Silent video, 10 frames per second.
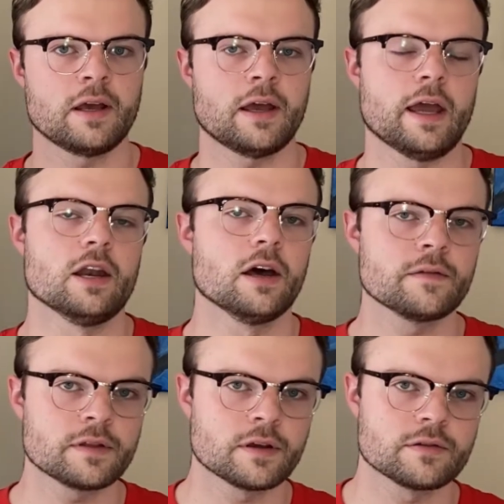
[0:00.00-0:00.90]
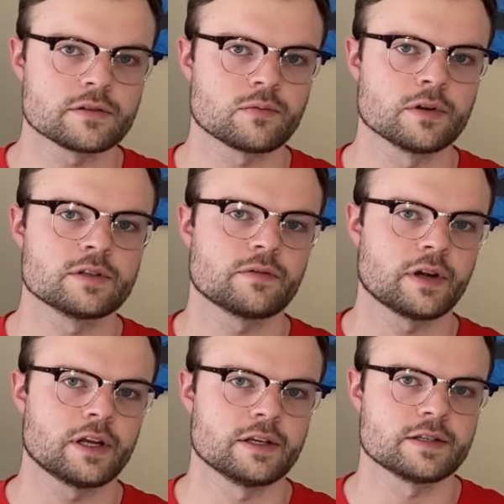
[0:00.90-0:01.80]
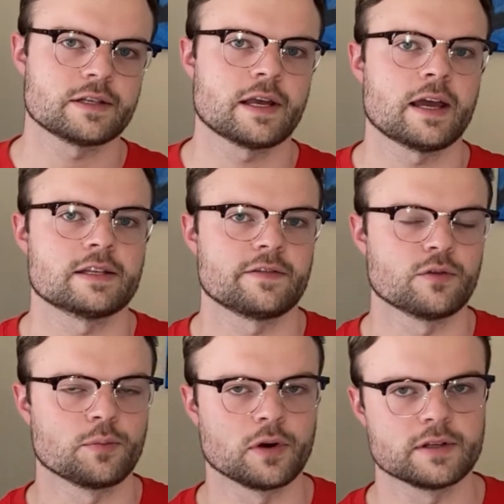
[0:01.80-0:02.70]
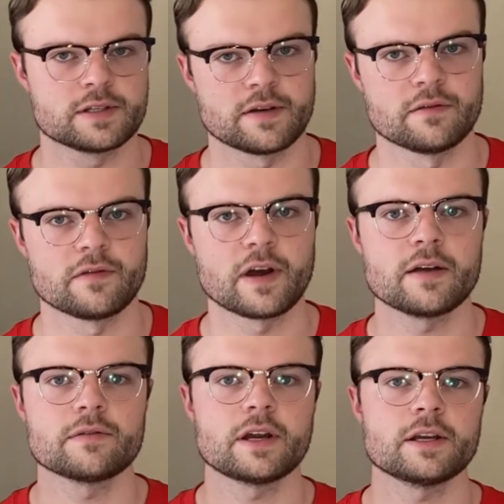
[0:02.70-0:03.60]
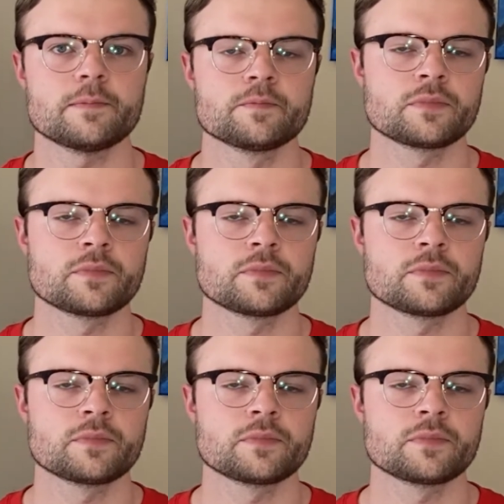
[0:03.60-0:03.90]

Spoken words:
And of those, Words of Radiance has a 4.75 rating,